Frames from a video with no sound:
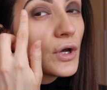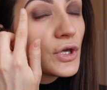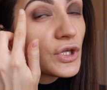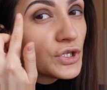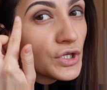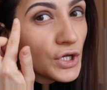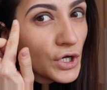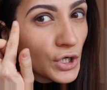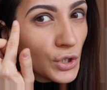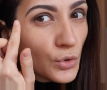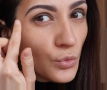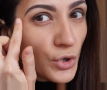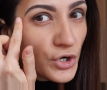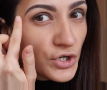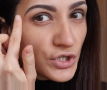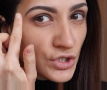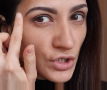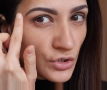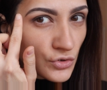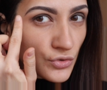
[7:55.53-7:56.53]
Here
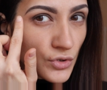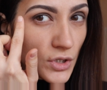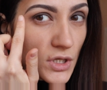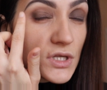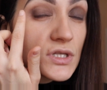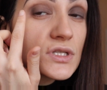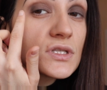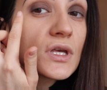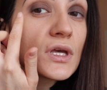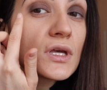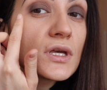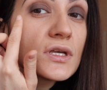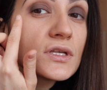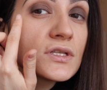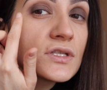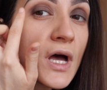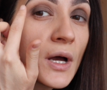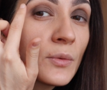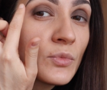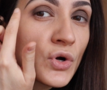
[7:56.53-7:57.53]
where the crease
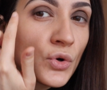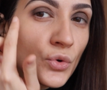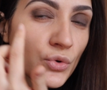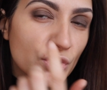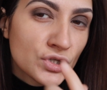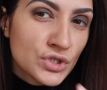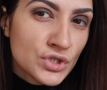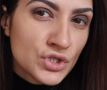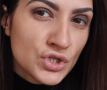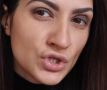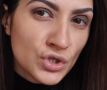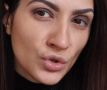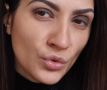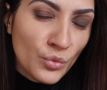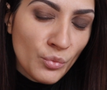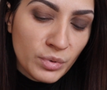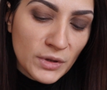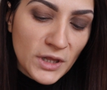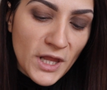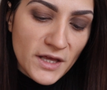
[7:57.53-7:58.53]
is, I'm going to
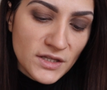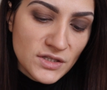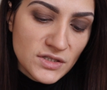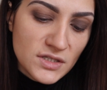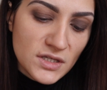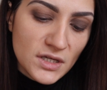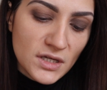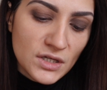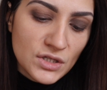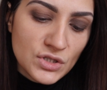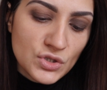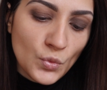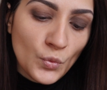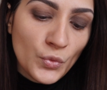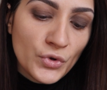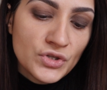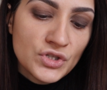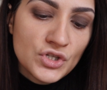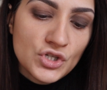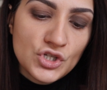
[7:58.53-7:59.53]
blend it
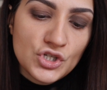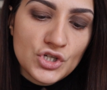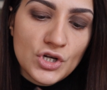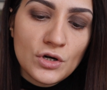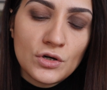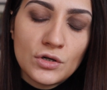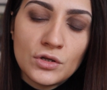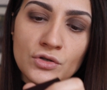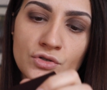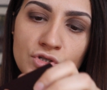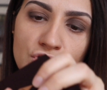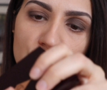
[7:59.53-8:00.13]
with the Charlotte